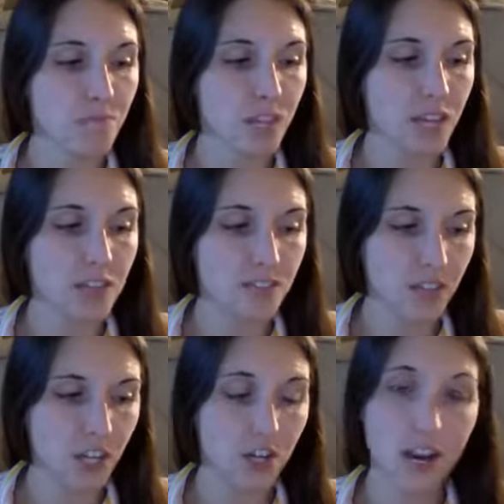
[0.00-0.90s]
and
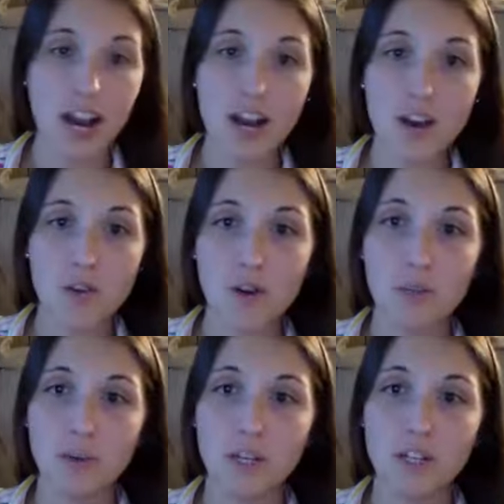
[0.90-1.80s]
figure out,
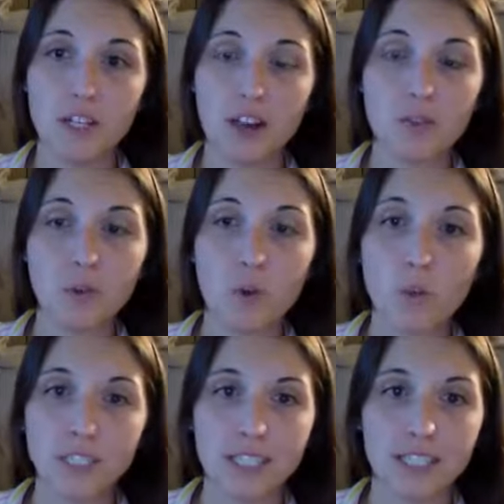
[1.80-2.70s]
but of
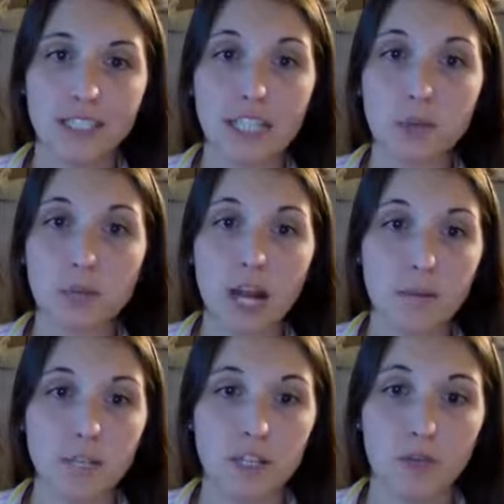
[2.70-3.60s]
course that's what
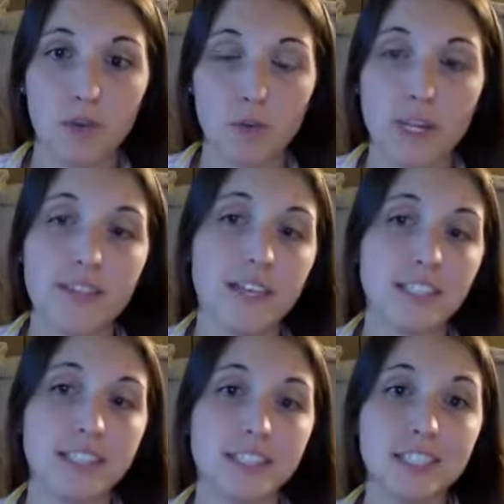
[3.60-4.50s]
I'm here for, right?
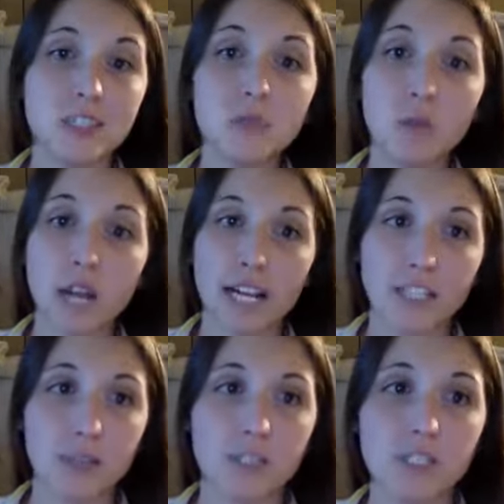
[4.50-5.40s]
This is what I
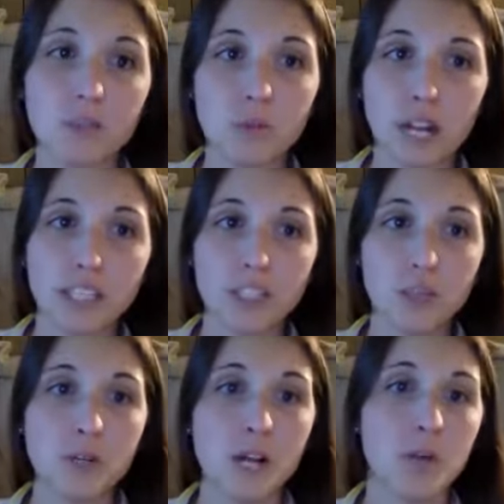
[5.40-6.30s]
do. This is what I
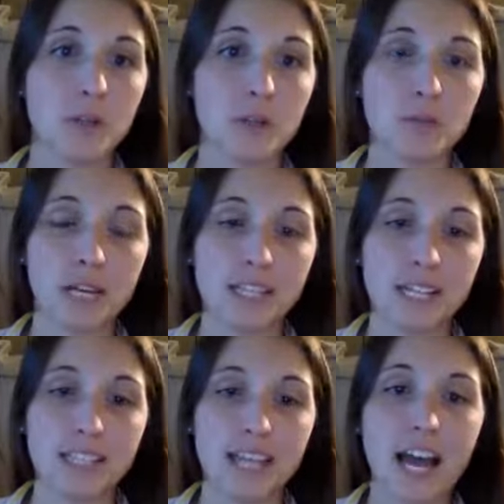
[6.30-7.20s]
do when I work with my
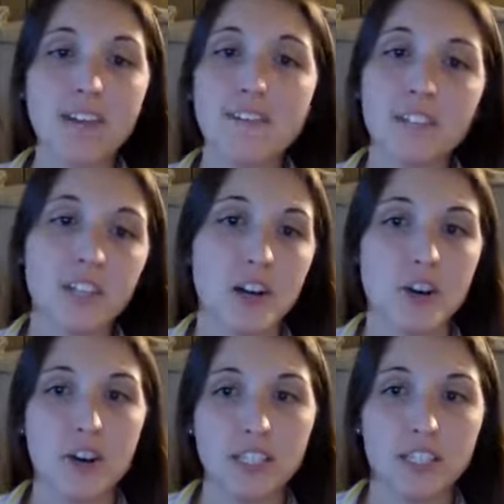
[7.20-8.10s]
clients. I figure out
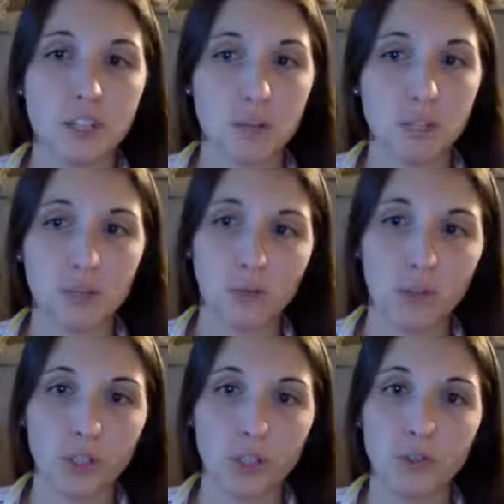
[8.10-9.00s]
all these numbers
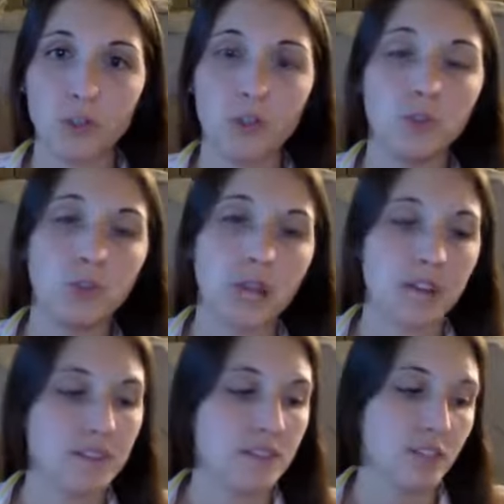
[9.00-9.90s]
for you so you don't
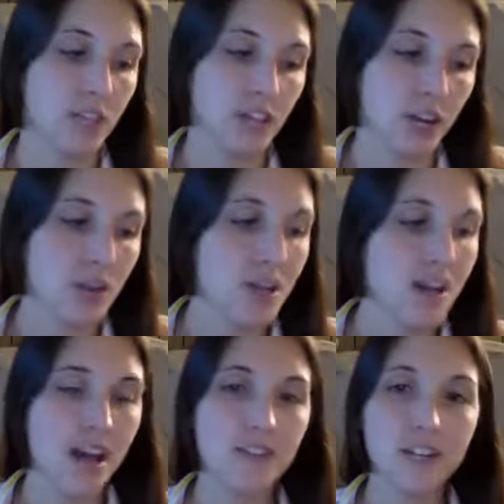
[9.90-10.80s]
have to figure out.
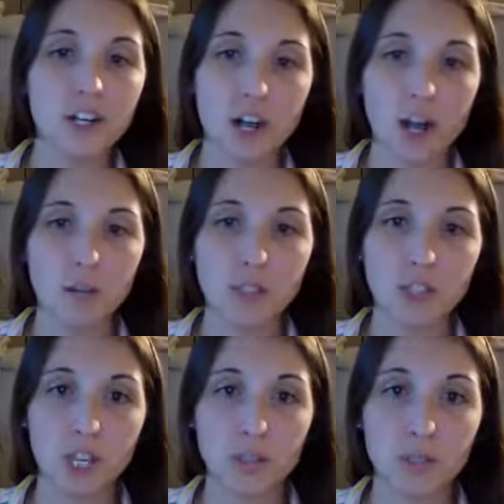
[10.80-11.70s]
I figure out how much
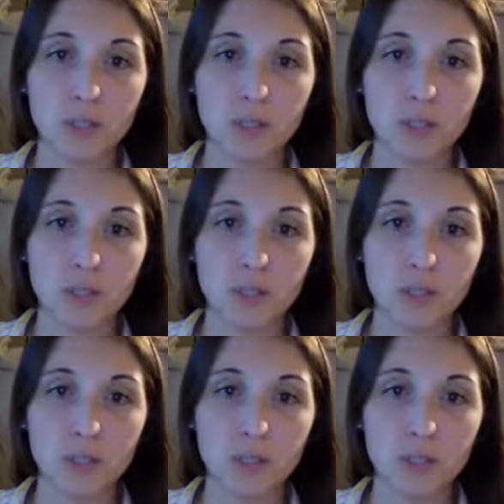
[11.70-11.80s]
grams you